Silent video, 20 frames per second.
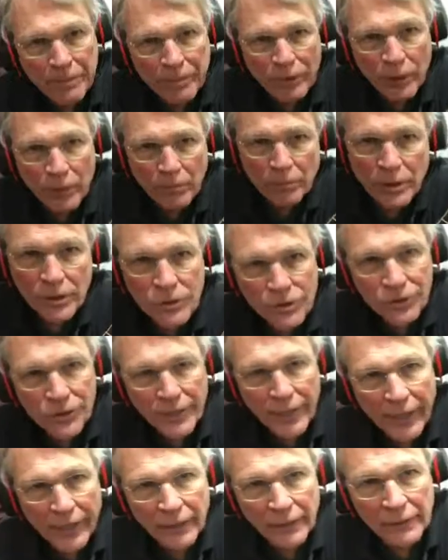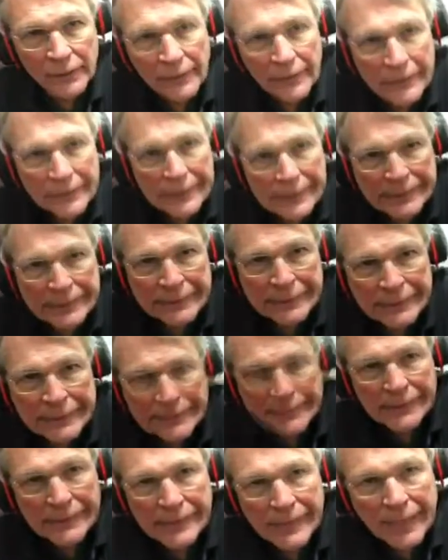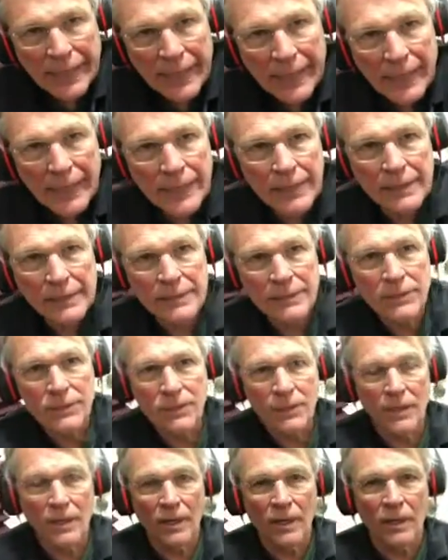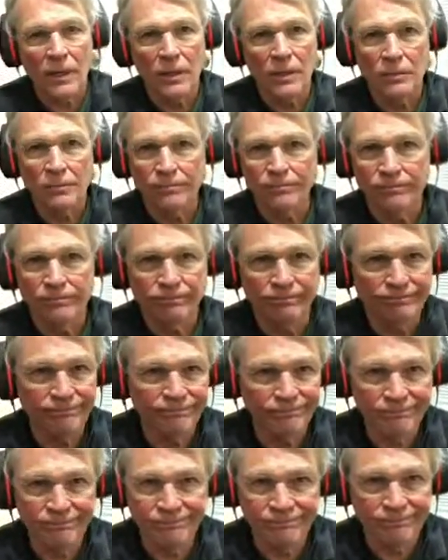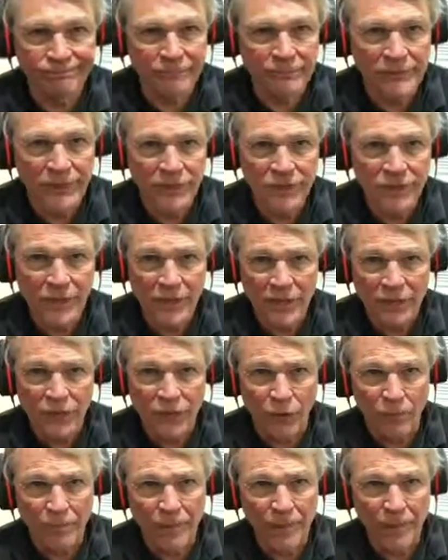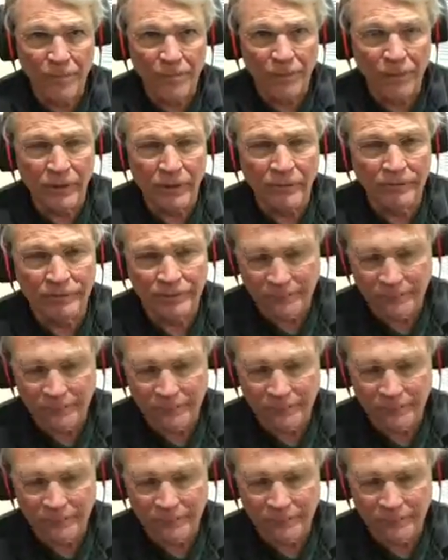boomers. Now, these guys are successful people.